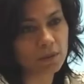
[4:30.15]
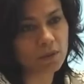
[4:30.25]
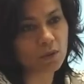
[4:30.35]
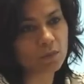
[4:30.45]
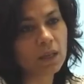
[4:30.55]

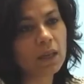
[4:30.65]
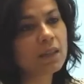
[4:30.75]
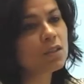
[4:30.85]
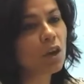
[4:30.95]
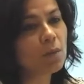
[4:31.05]
So
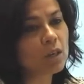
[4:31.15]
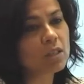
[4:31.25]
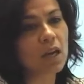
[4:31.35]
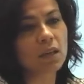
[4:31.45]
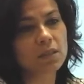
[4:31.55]
it's not about
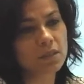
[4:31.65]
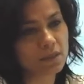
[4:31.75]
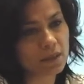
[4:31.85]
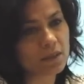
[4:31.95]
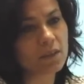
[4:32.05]
jargons,
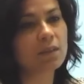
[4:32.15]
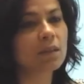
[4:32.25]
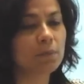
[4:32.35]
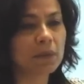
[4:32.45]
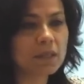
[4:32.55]
etc.
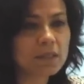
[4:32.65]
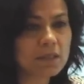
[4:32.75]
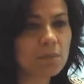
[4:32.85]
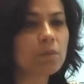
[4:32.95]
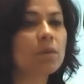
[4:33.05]
Keeping it
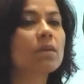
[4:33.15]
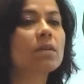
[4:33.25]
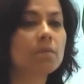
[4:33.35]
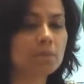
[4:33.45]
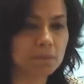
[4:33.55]
simple,
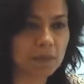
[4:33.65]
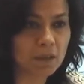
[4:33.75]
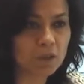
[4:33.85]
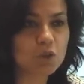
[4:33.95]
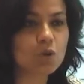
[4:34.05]

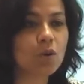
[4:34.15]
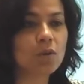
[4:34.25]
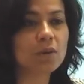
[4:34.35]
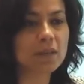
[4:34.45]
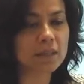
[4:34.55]
making
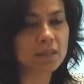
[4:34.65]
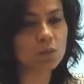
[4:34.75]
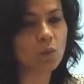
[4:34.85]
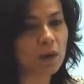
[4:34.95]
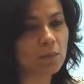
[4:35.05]
sure it's
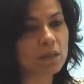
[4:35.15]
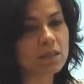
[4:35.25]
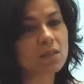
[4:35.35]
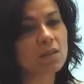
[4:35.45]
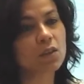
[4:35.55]
one
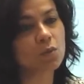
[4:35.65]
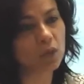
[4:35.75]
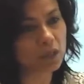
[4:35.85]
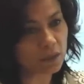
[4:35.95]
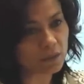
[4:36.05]
message that you
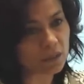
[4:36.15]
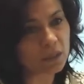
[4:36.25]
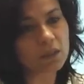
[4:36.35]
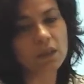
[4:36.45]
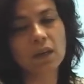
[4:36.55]
want delivered.